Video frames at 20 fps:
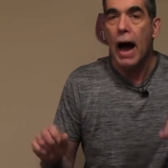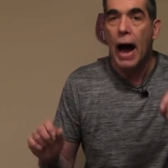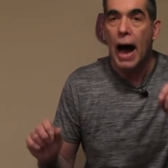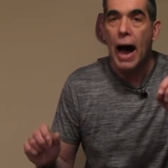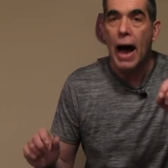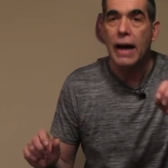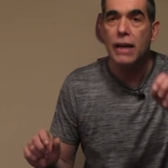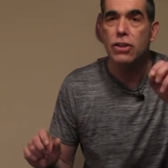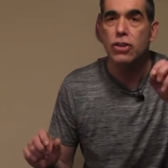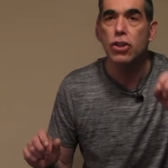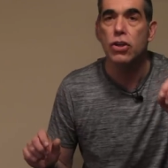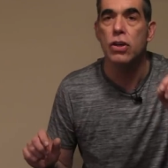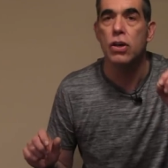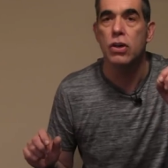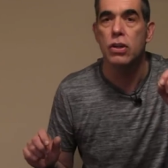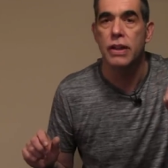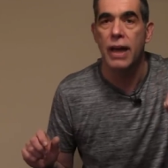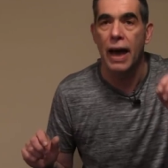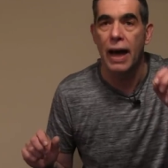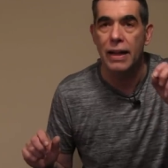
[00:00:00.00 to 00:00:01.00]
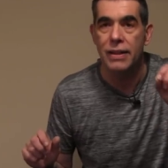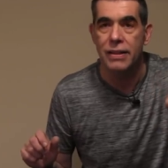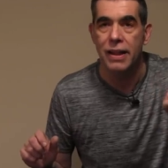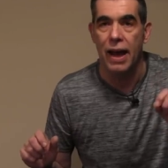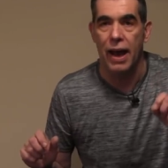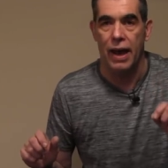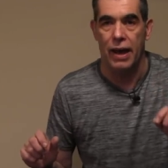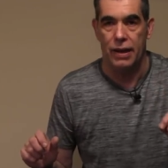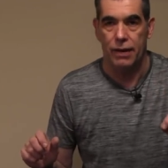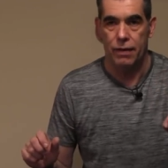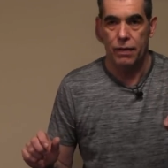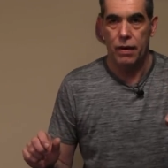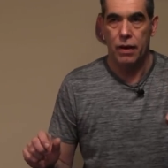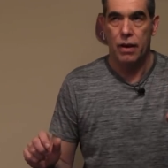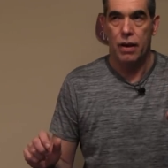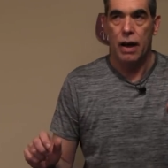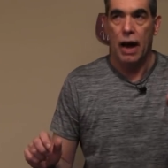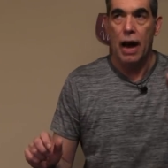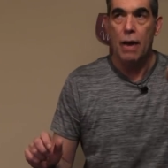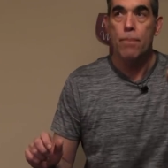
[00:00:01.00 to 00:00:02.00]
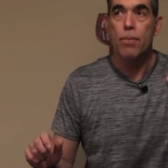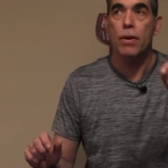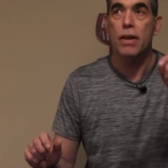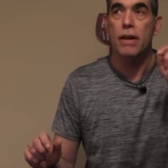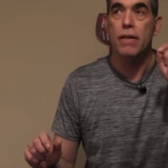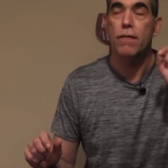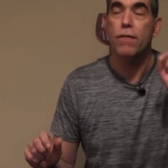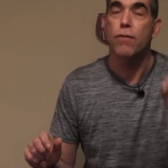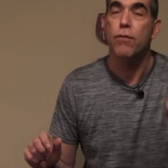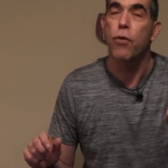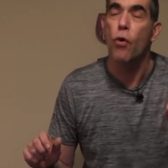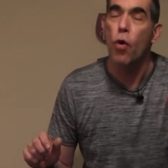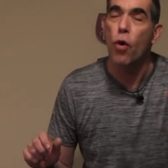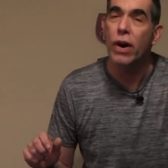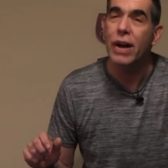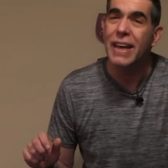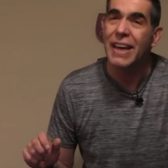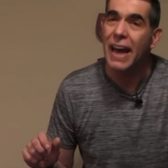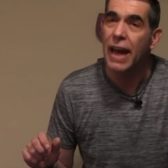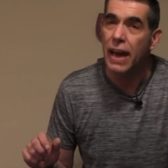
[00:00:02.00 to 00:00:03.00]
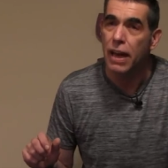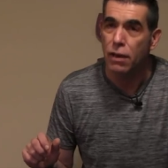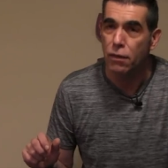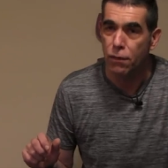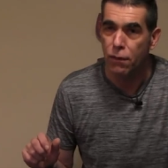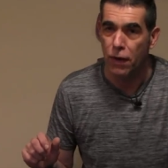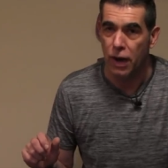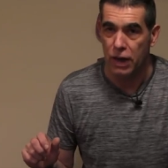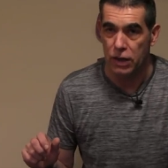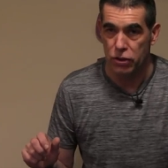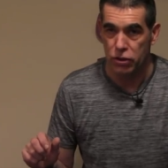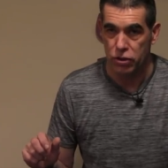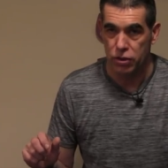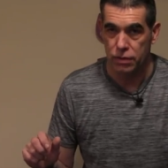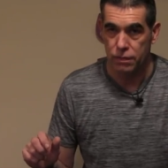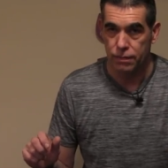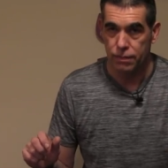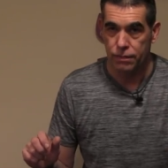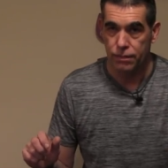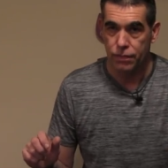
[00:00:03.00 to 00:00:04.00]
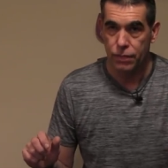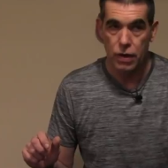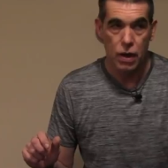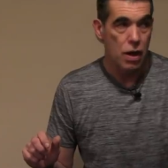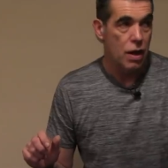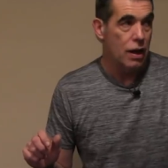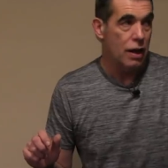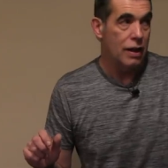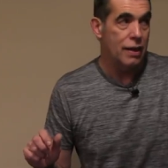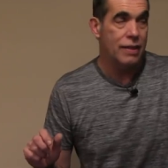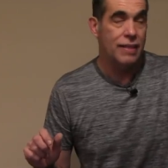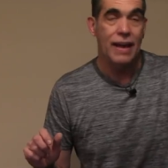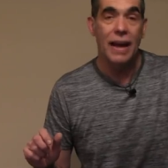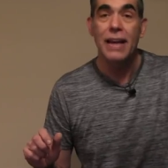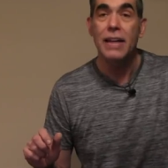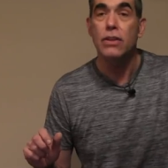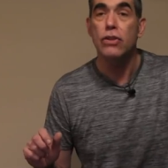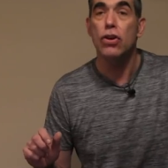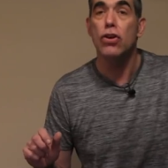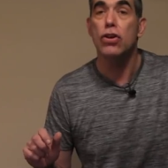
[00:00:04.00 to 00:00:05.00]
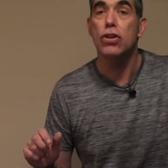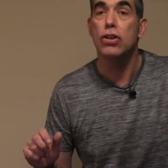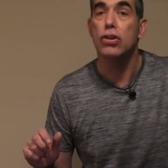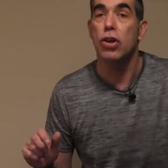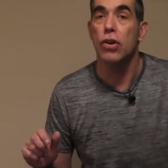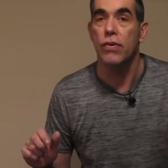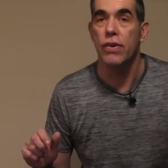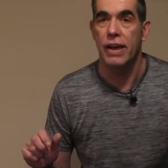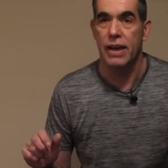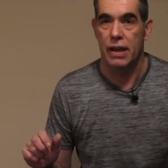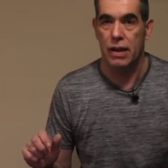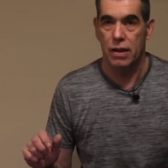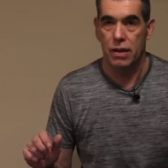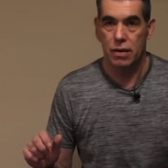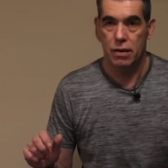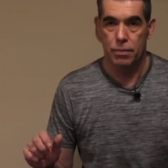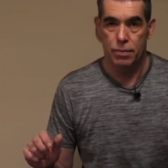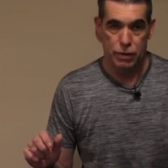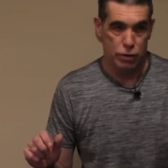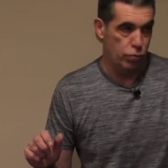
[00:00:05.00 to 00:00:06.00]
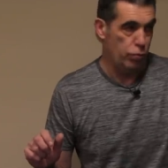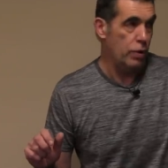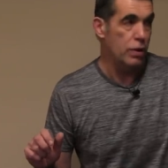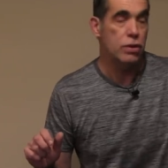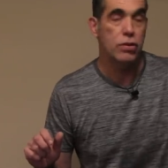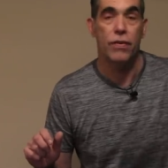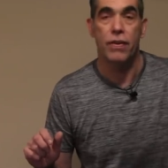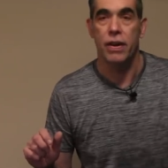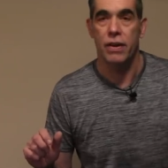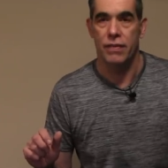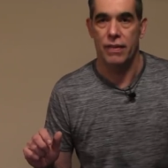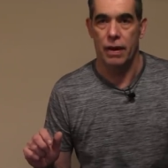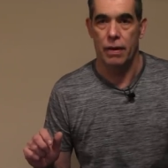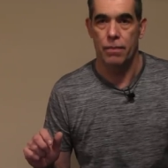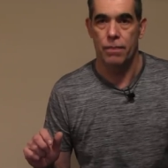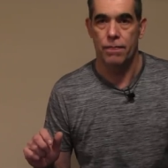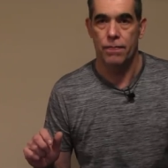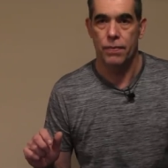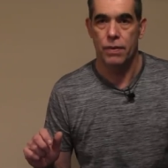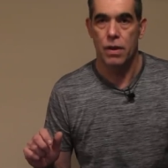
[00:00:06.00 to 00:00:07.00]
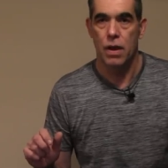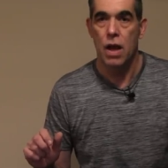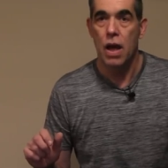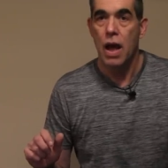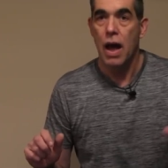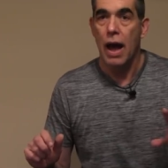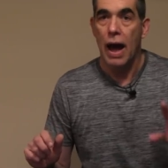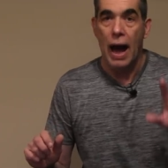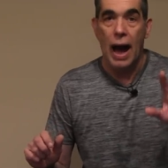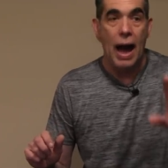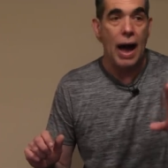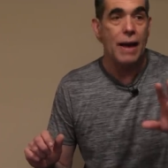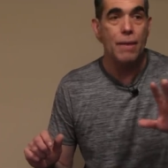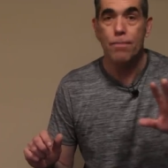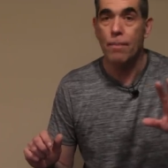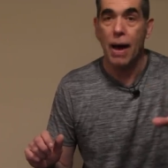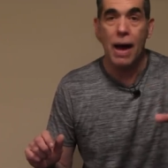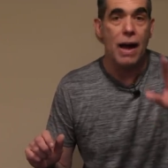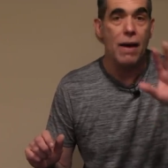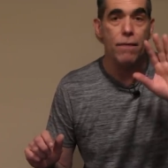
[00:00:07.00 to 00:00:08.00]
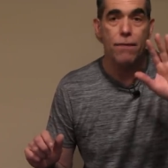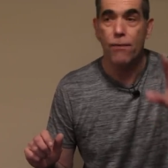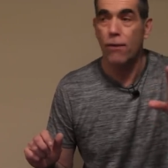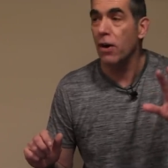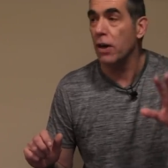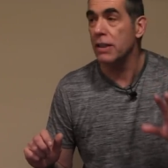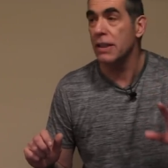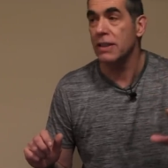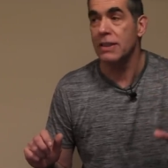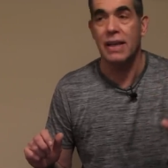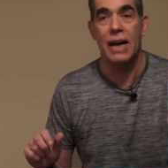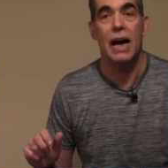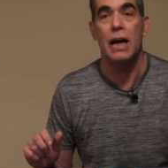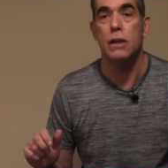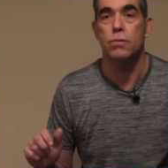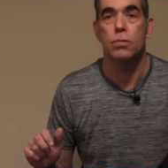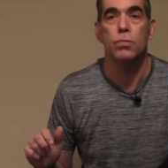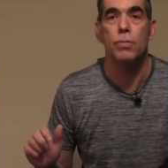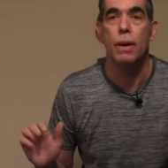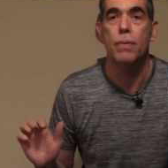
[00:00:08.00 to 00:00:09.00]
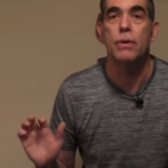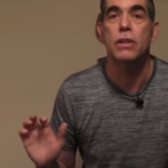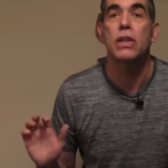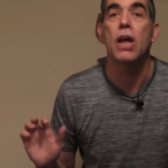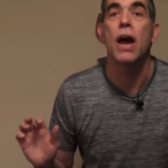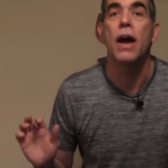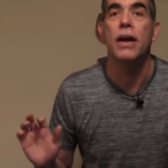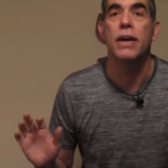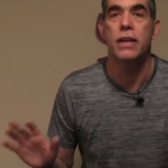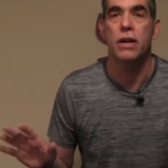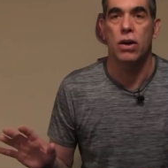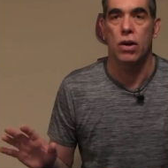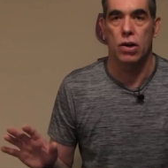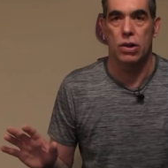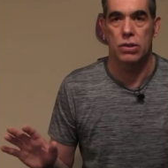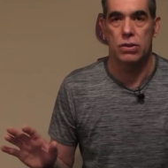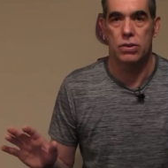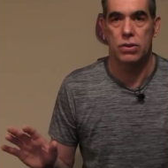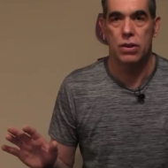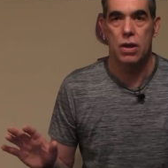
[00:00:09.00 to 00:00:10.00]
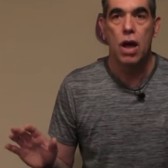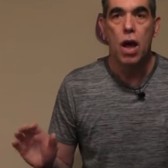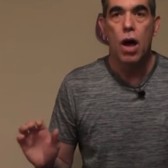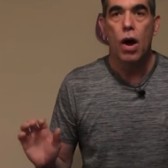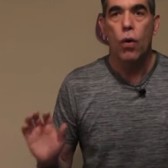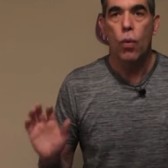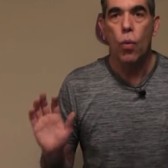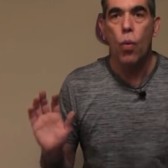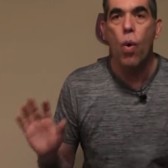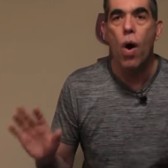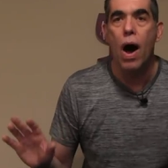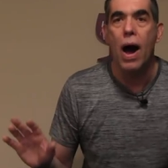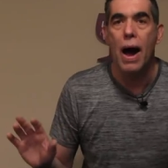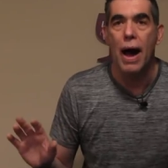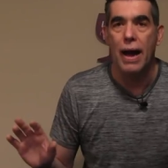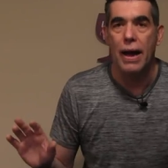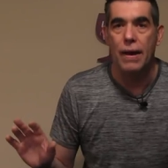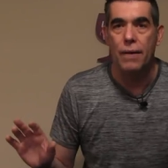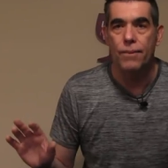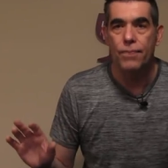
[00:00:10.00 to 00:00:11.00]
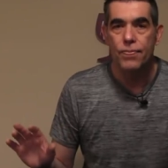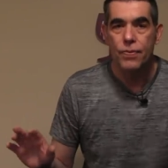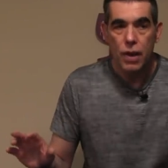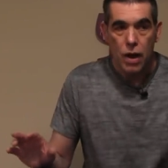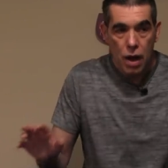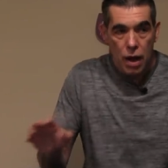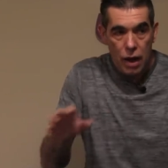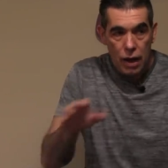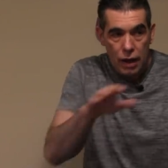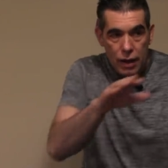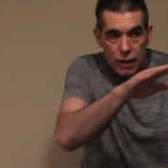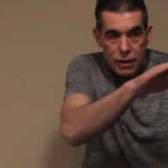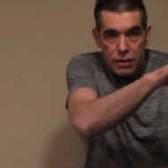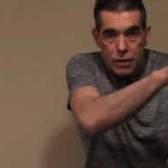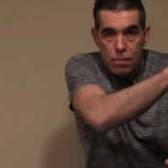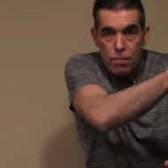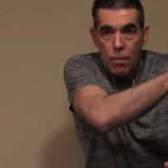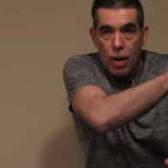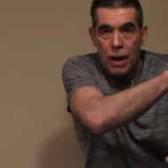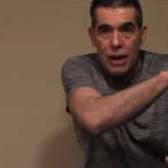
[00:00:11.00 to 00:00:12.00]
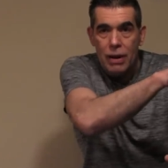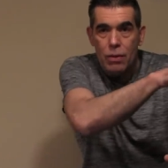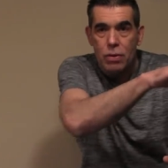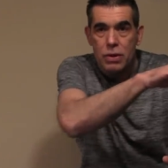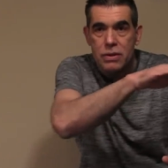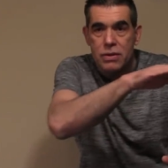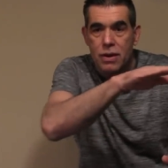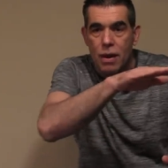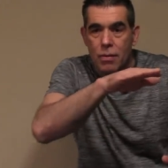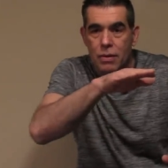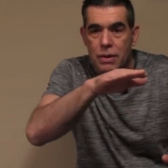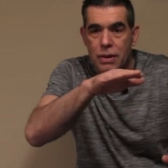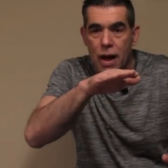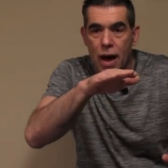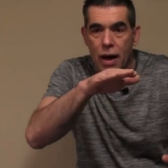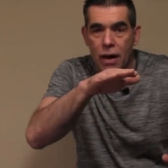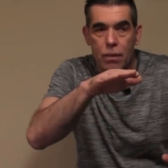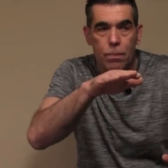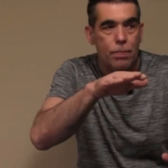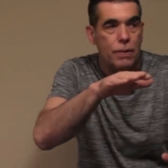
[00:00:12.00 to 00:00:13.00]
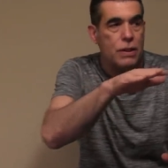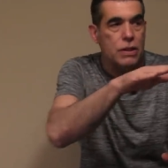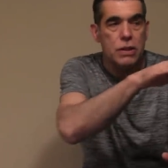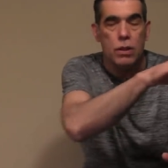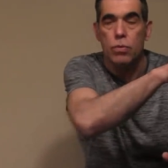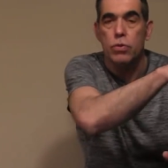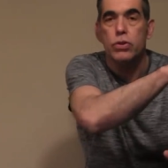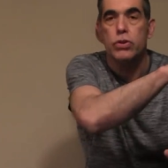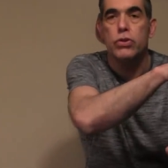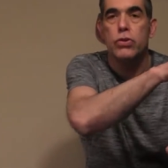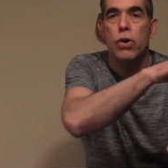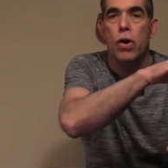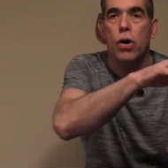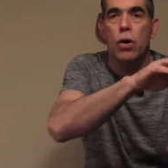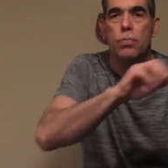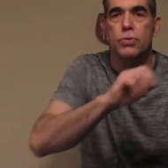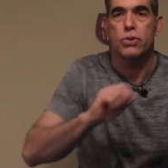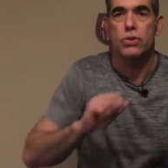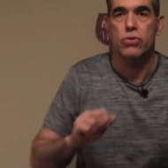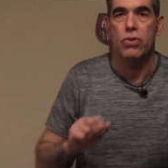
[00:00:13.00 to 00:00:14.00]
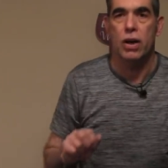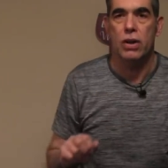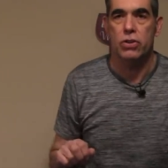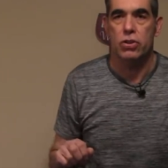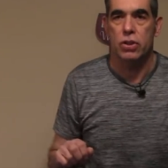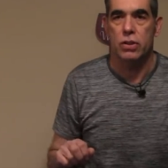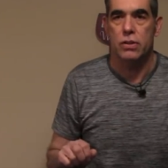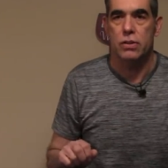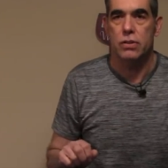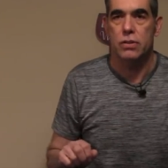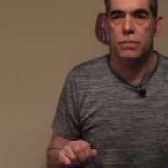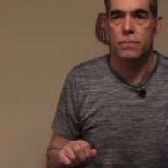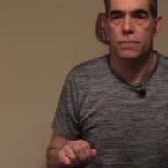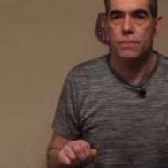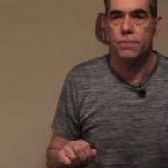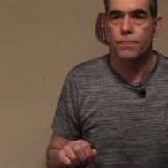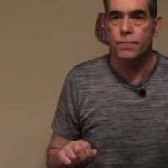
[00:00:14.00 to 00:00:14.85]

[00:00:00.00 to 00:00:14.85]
I took that day, I believe, forty-eight fish. They took three, between three of them. I, my furthest cast was maybe ten yards. Why? The mullet was coming down the beach. There was no obstructions.